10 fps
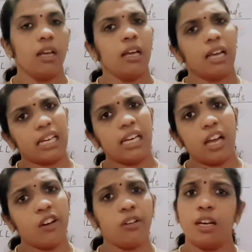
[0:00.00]
Any
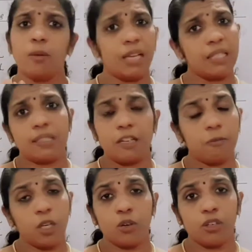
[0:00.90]
doubt? Please let me
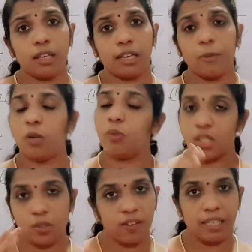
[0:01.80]
know in the comment box.
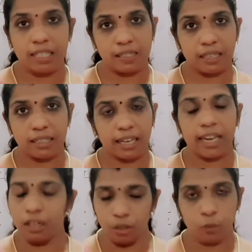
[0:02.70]
We will discuss again,
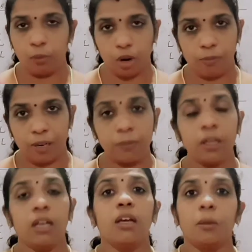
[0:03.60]
no problem.
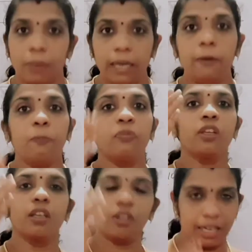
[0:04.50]
But
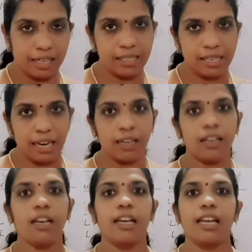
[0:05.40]
you understand?
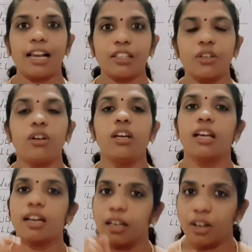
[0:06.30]
Electrode
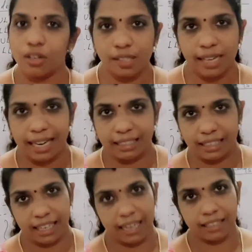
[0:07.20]
records the
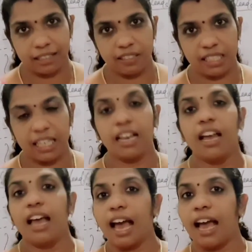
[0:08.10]
electrical activity,
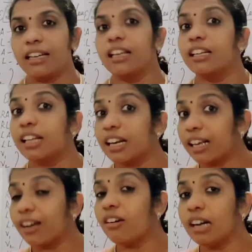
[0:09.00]
and the recorded